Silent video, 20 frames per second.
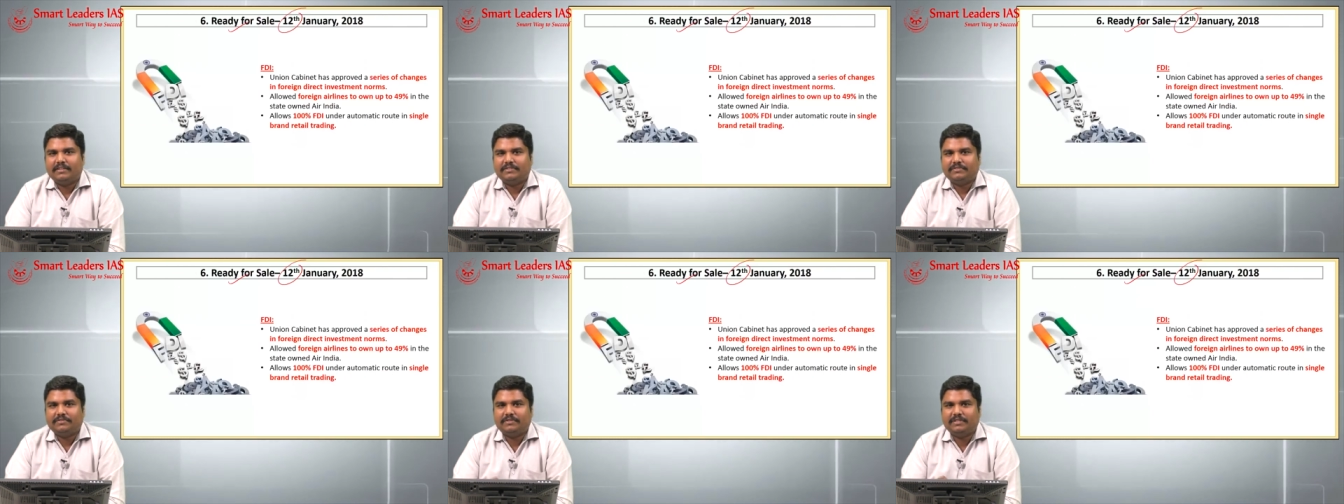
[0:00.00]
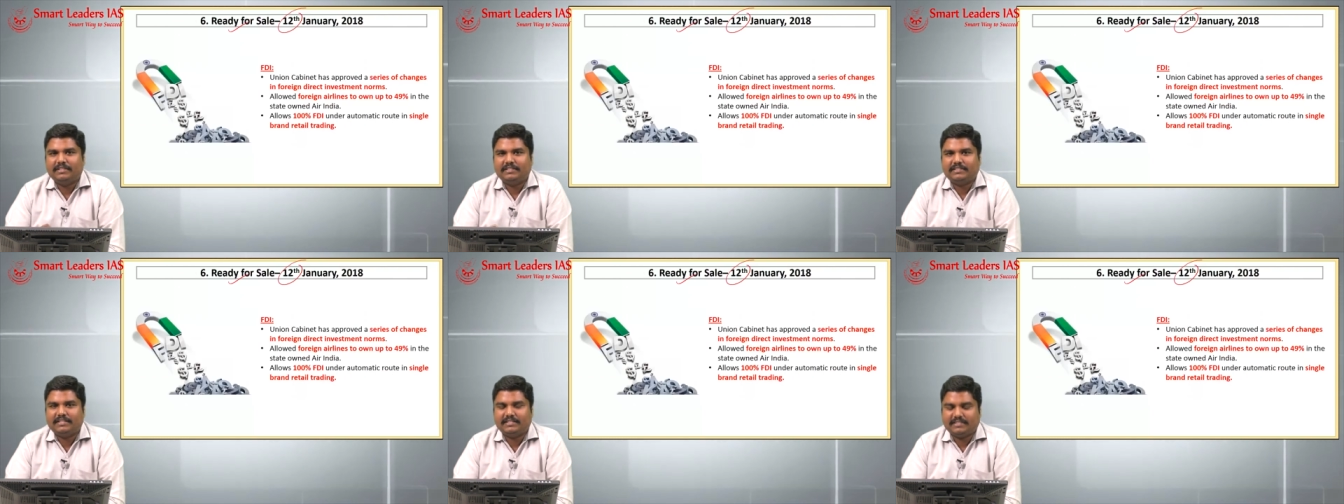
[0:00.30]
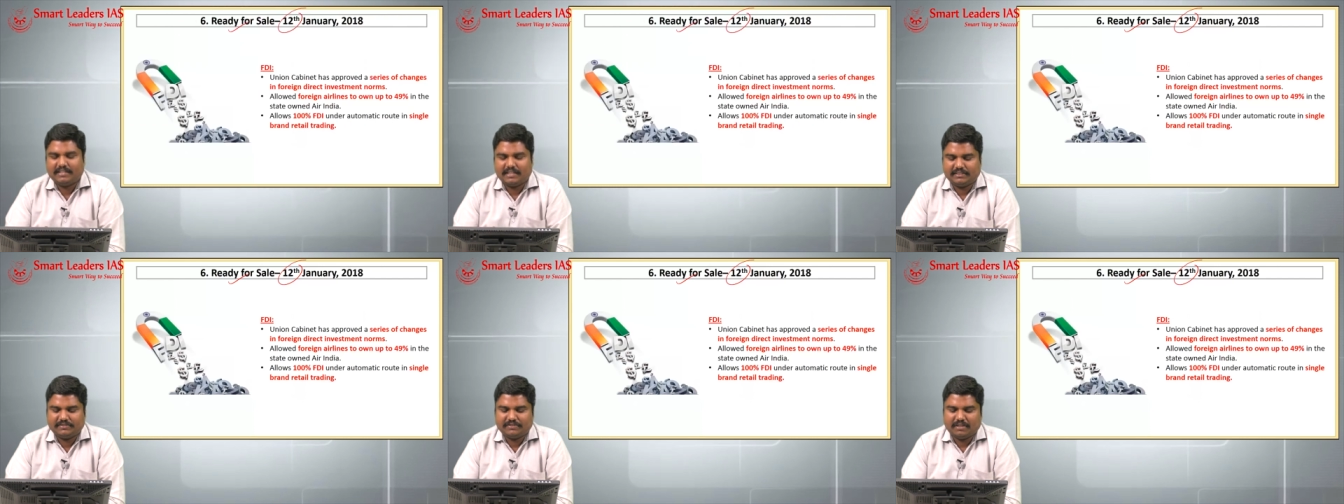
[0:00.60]
so this
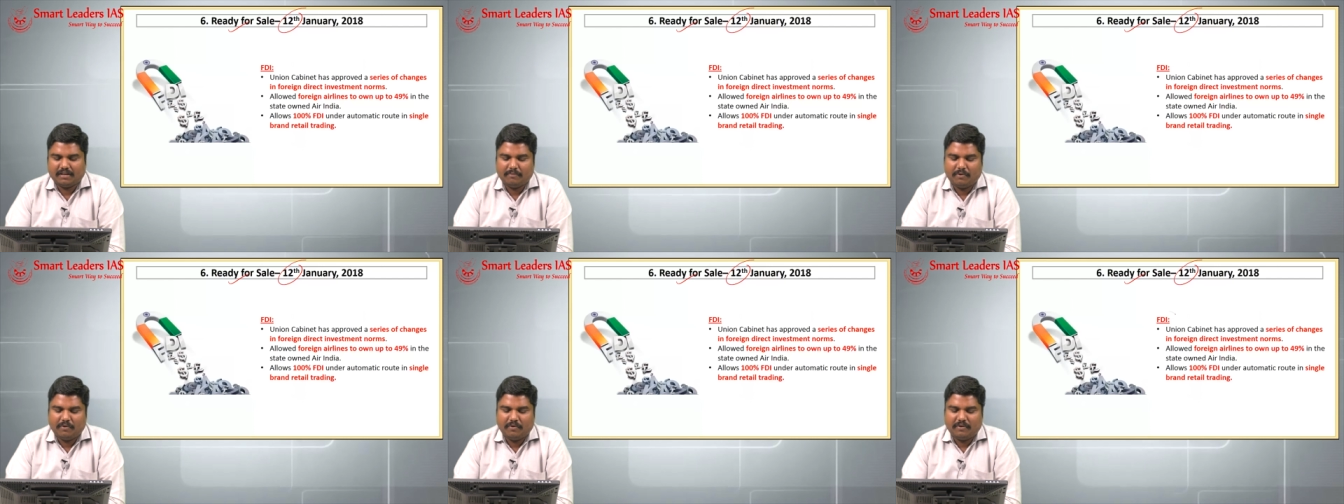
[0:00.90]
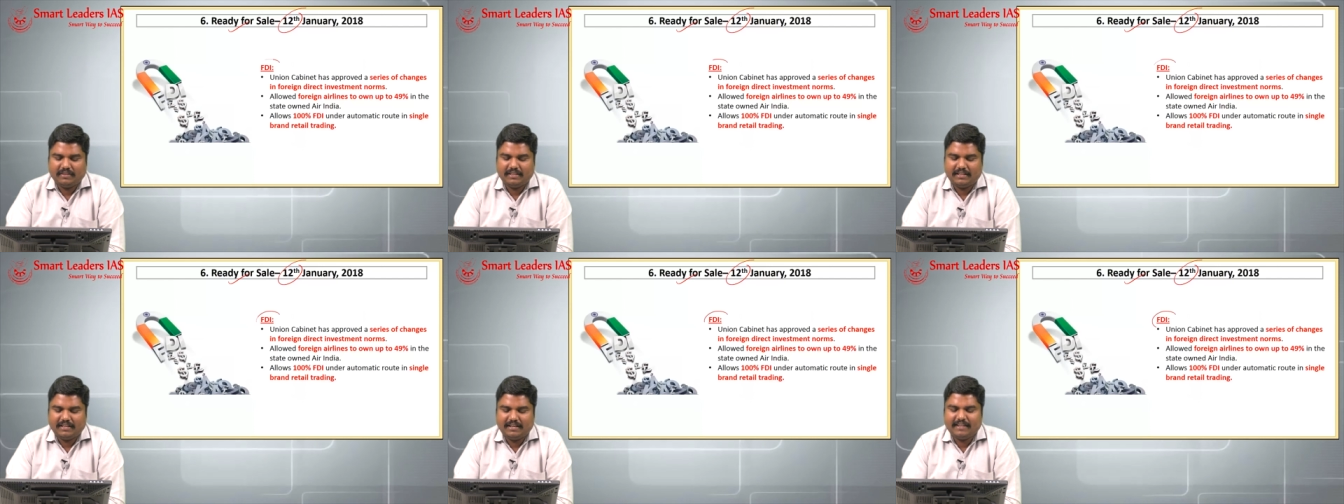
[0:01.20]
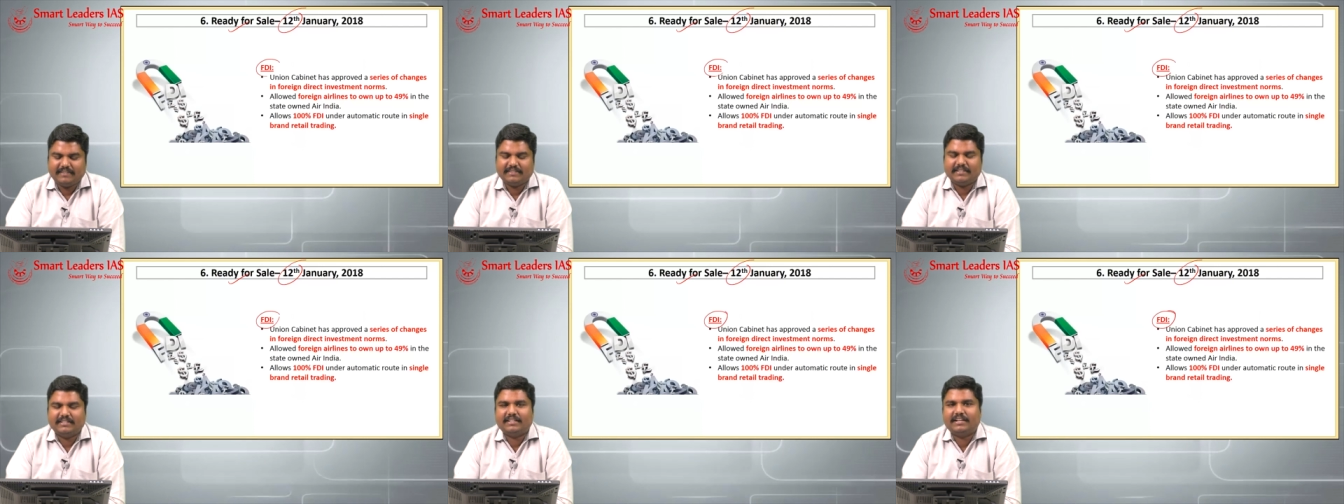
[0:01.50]
discusses about the
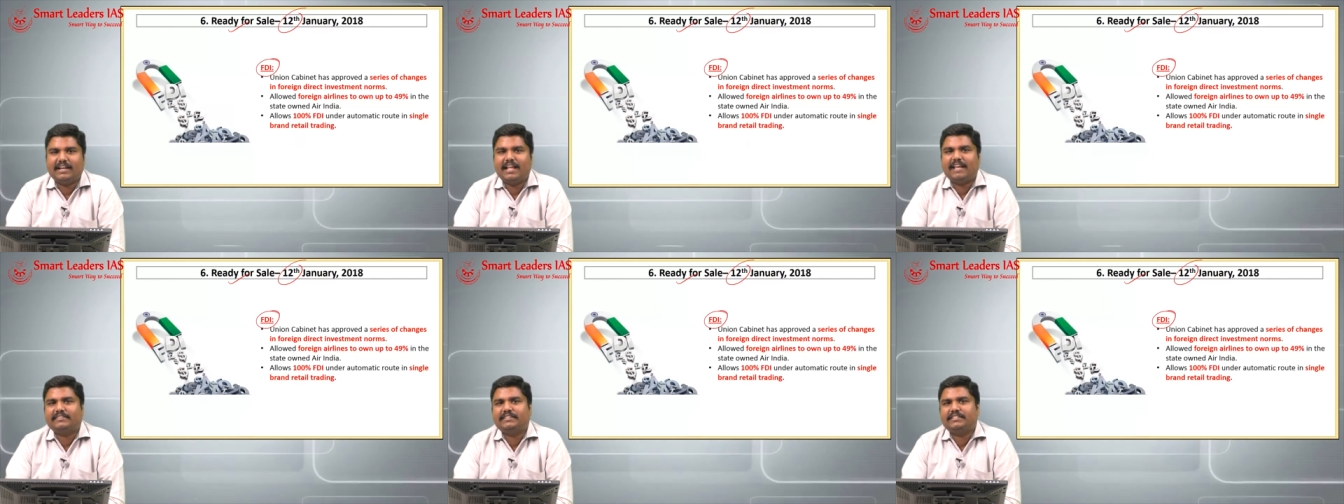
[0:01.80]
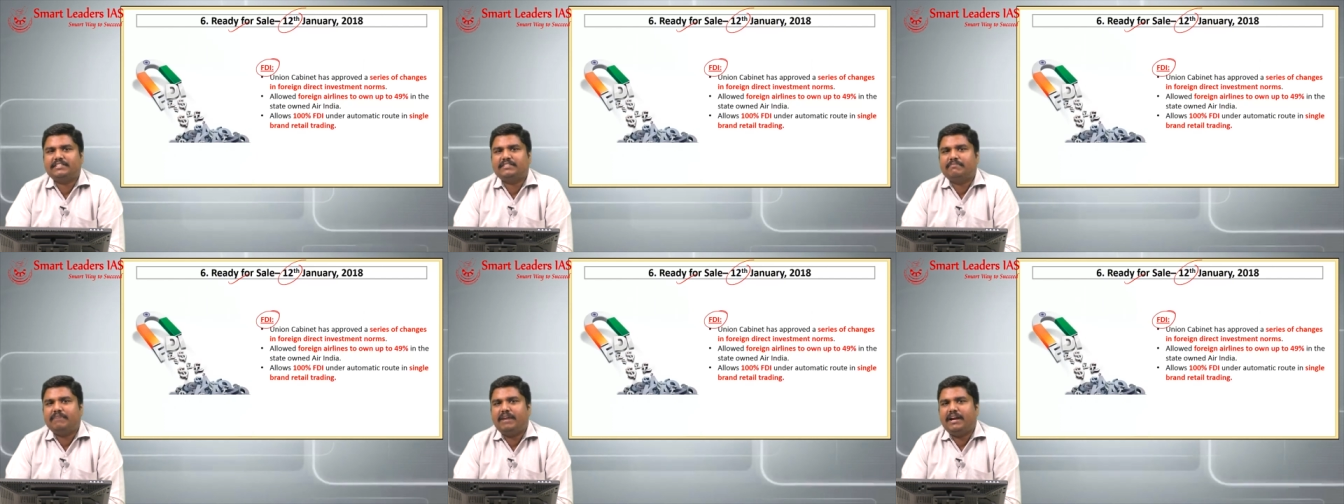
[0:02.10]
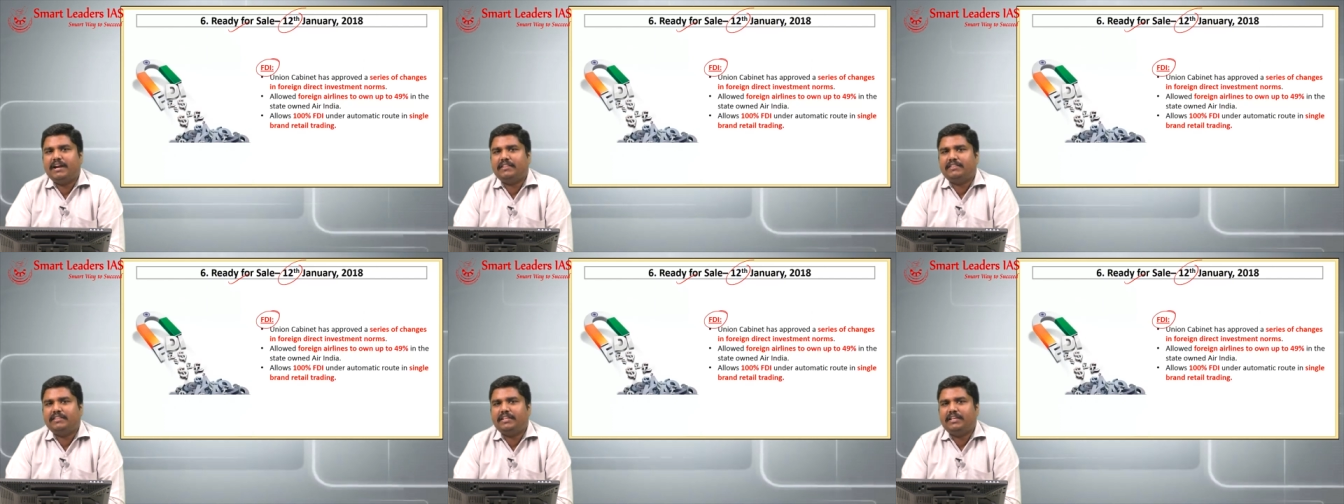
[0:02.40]
recent relaxation
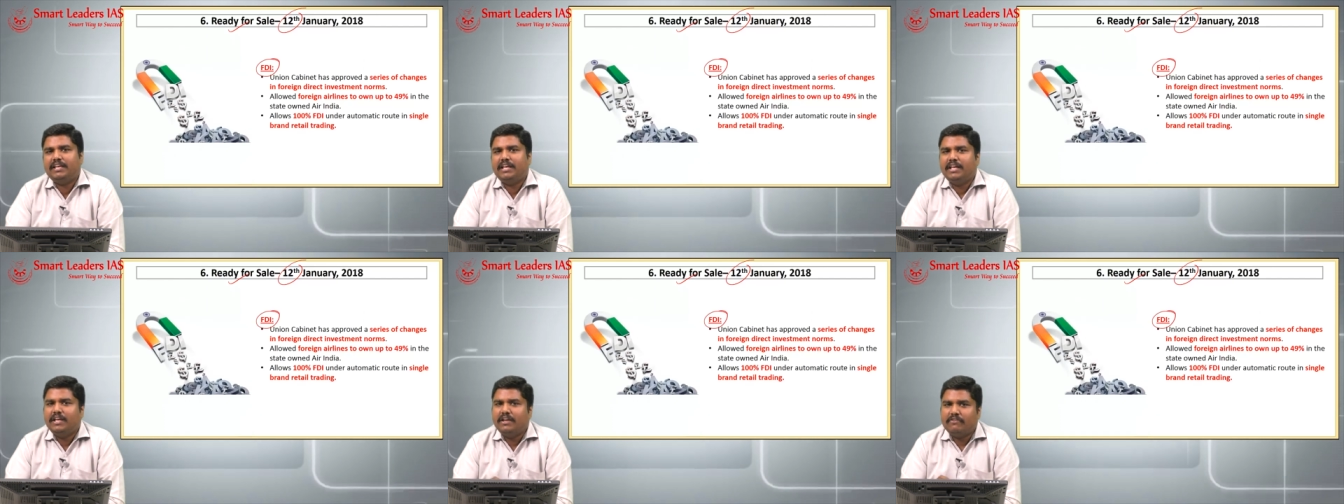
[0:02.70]
made in the